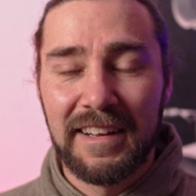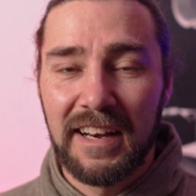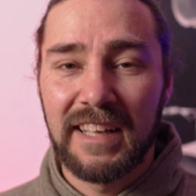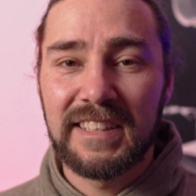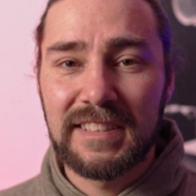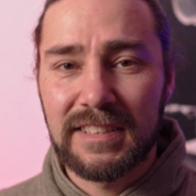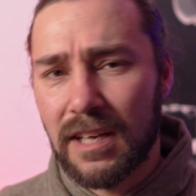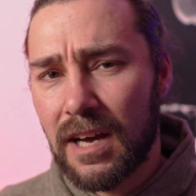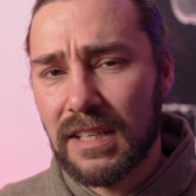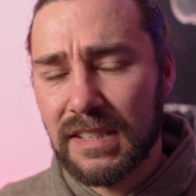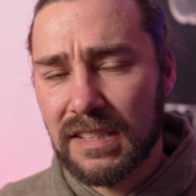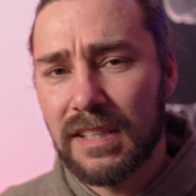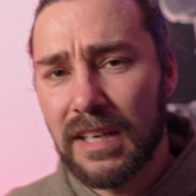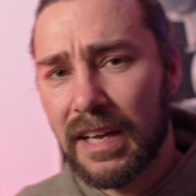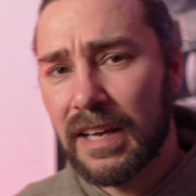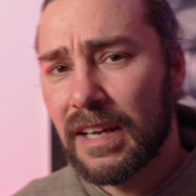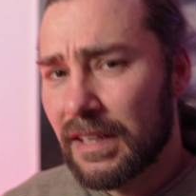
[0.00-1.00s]
Let's
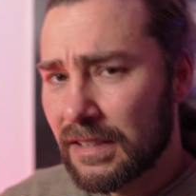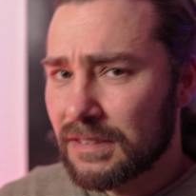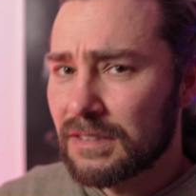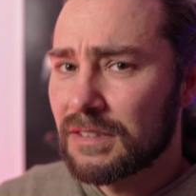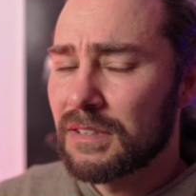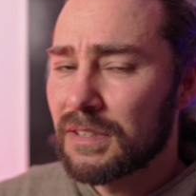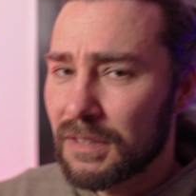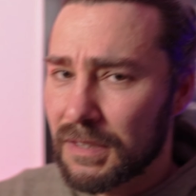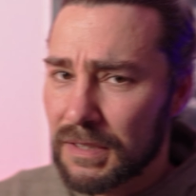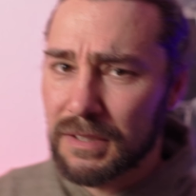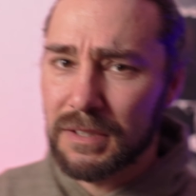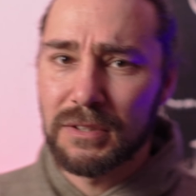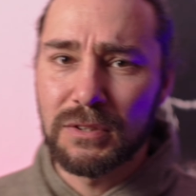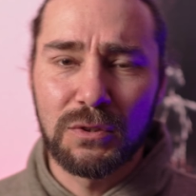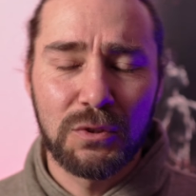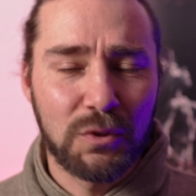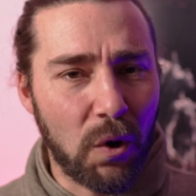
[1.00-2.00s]
start and
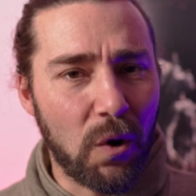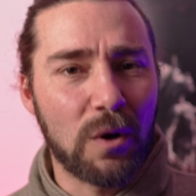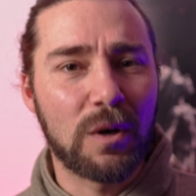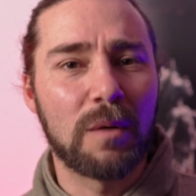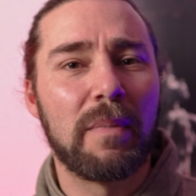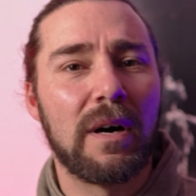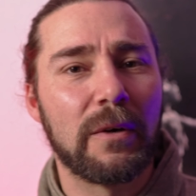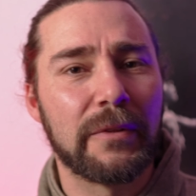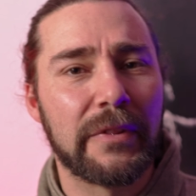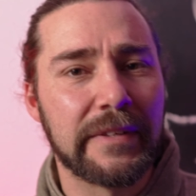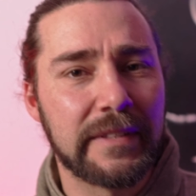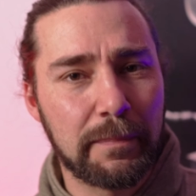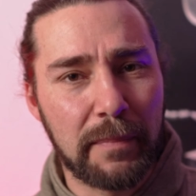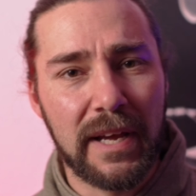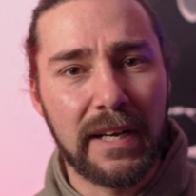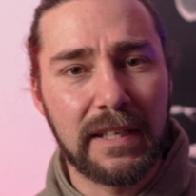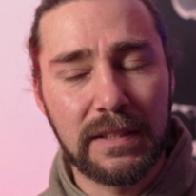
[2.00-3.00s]
talk about the
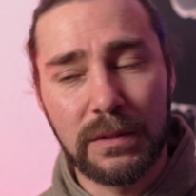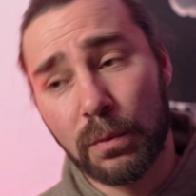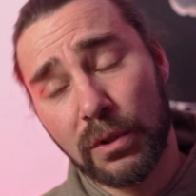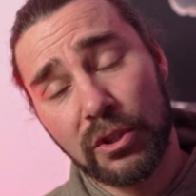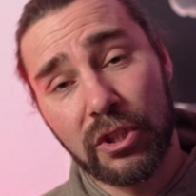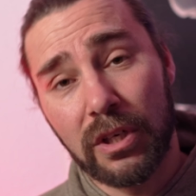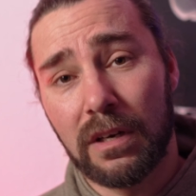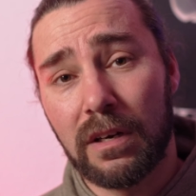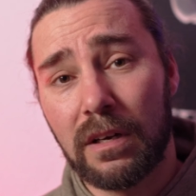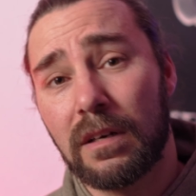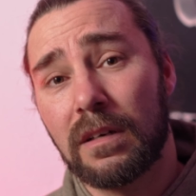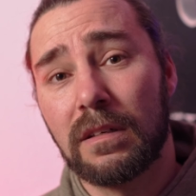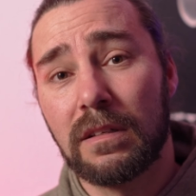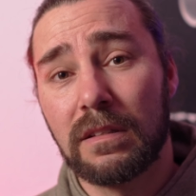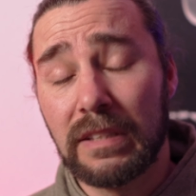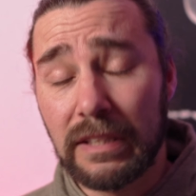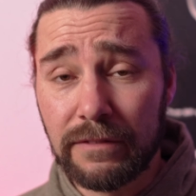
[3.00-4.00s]
specs which are
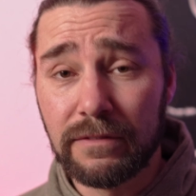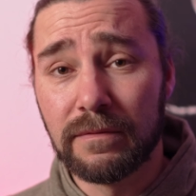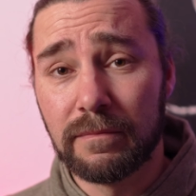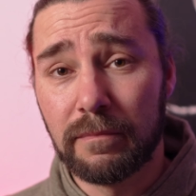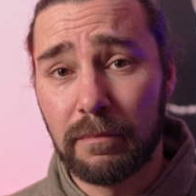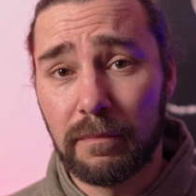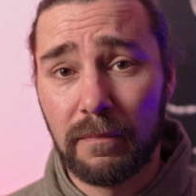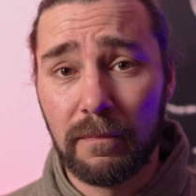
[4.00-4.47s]
given